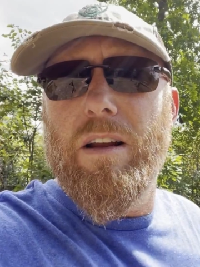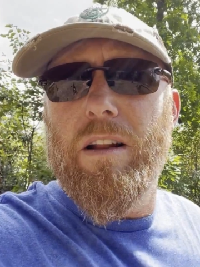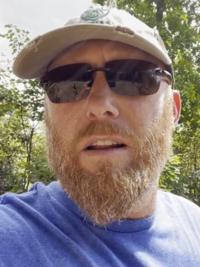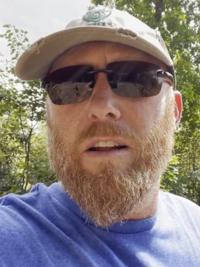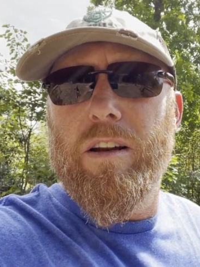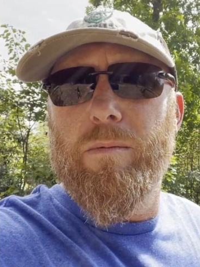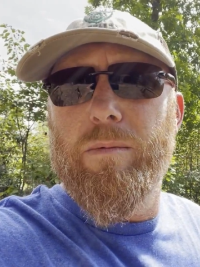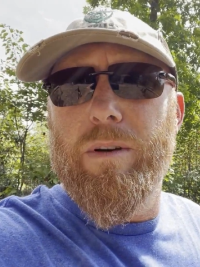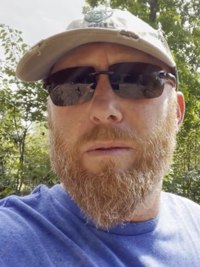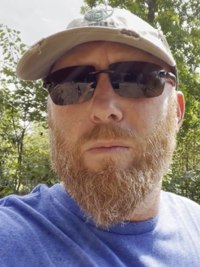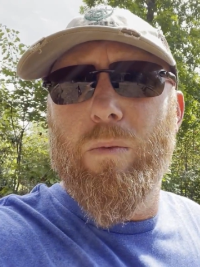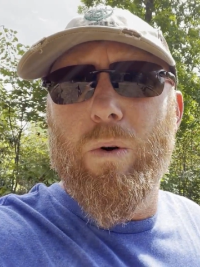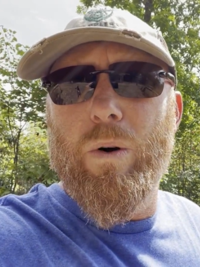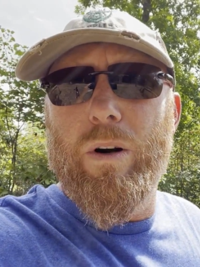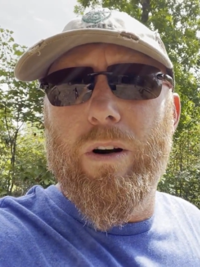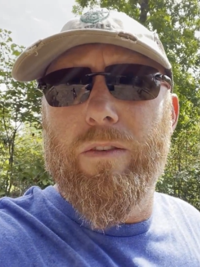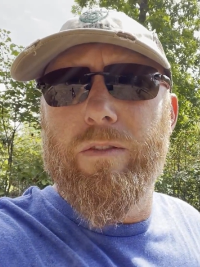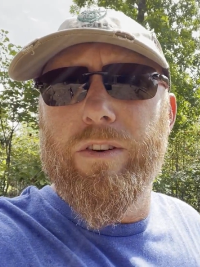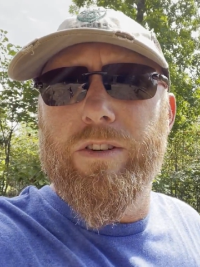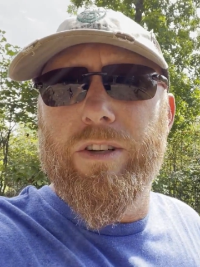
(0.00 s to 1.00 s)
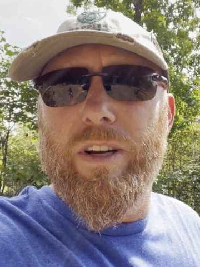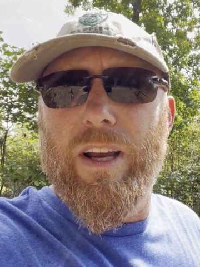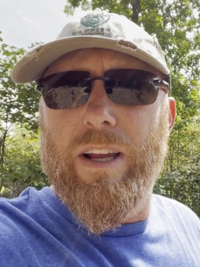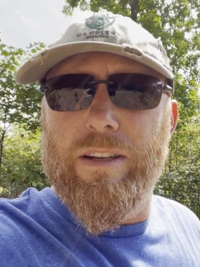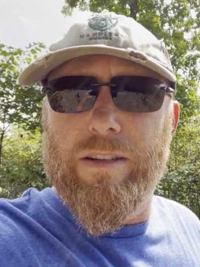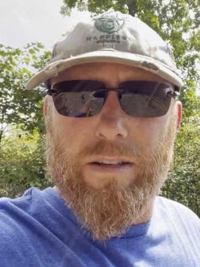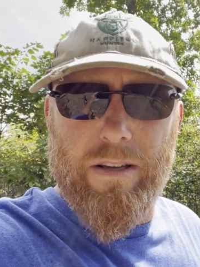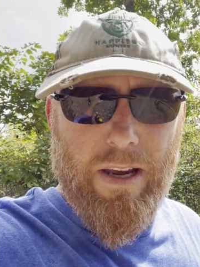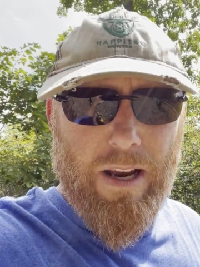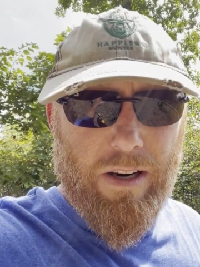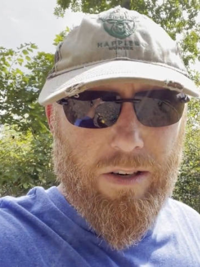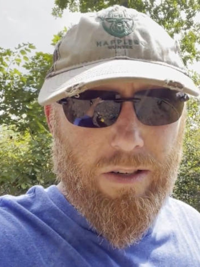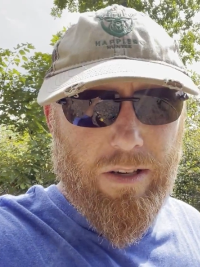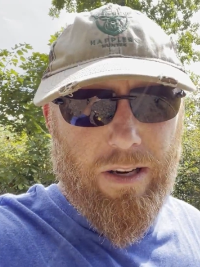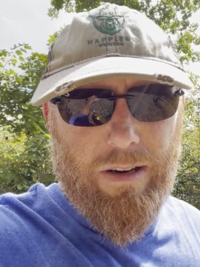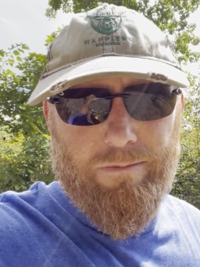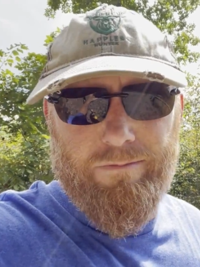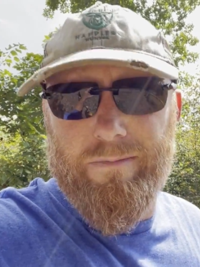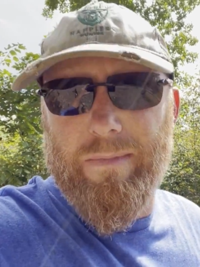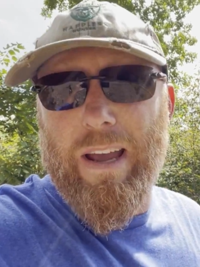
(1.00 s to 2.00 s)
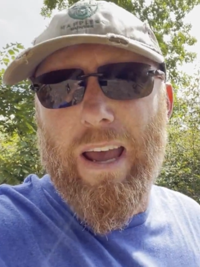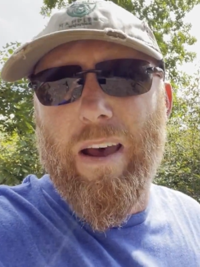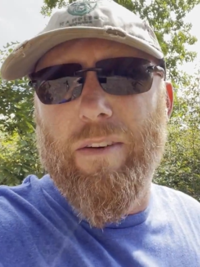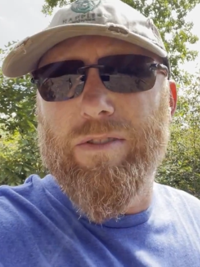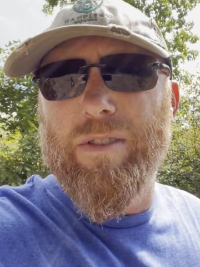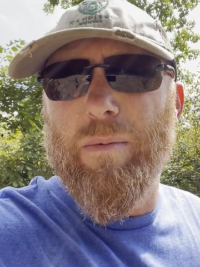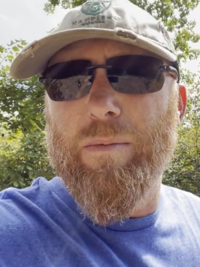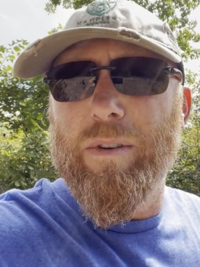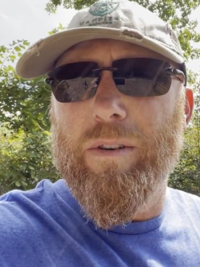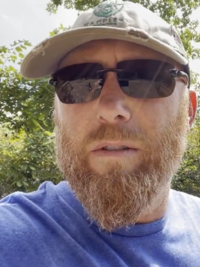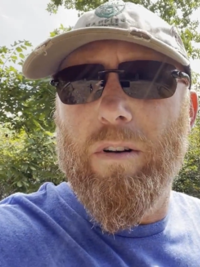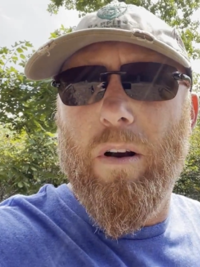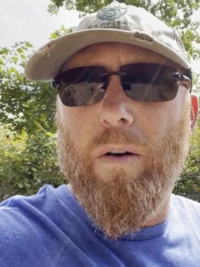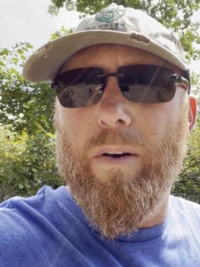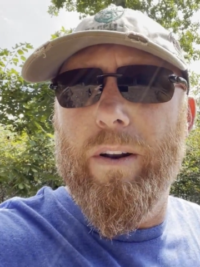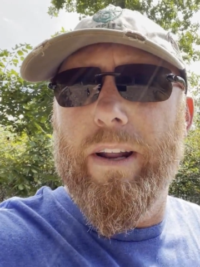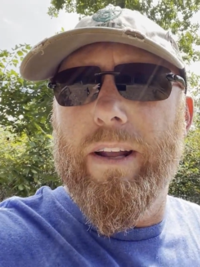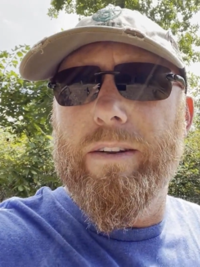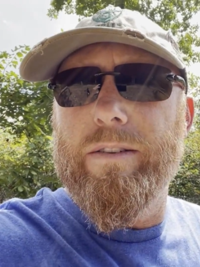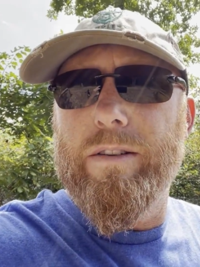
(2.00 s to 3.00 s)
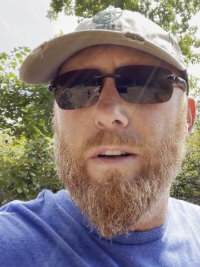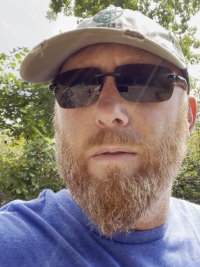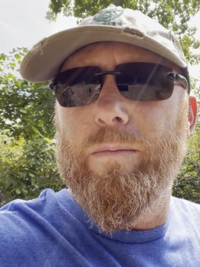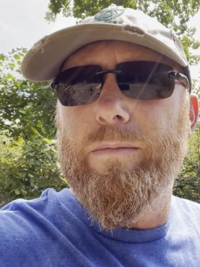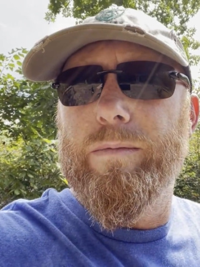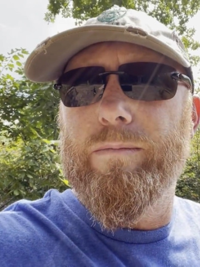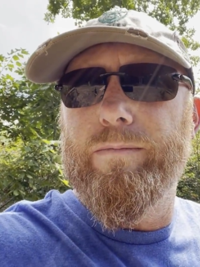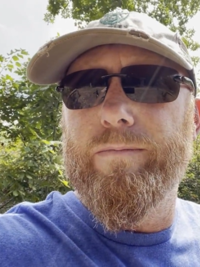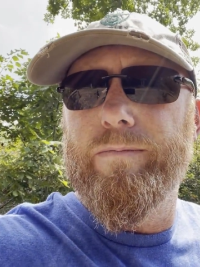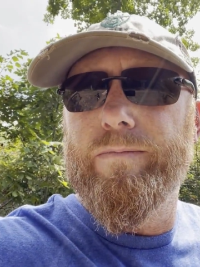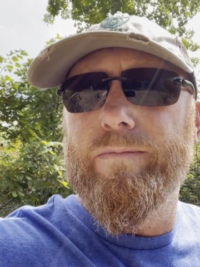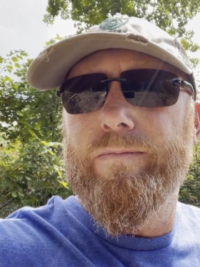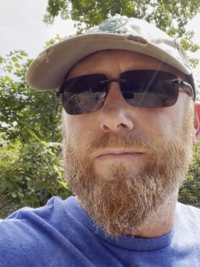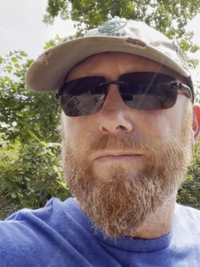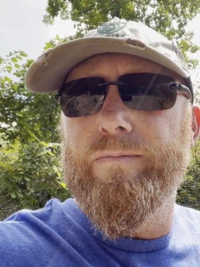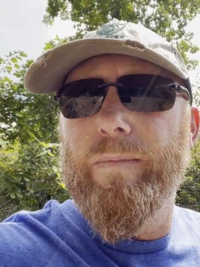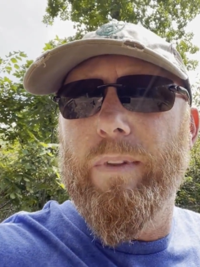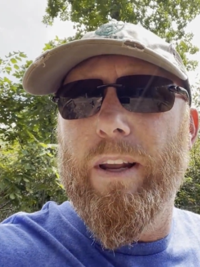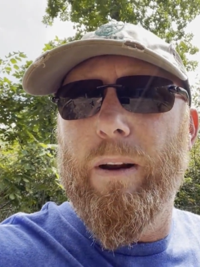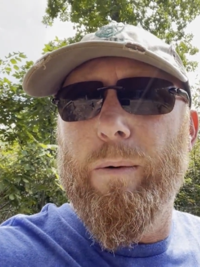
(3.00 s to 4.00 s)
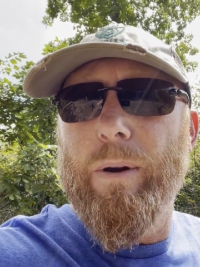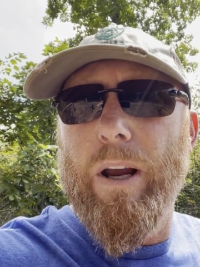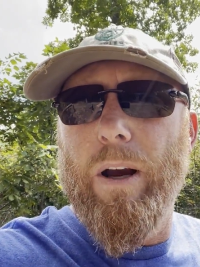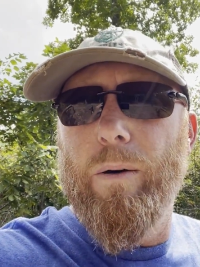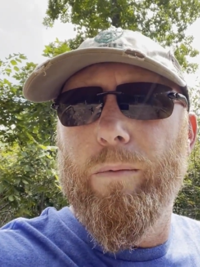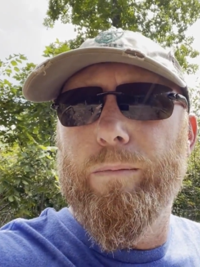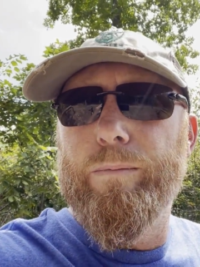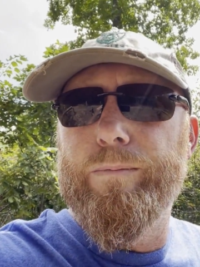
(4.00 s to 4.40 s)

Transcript: a little bit more of a chance to actually have something grow in it. So here we go.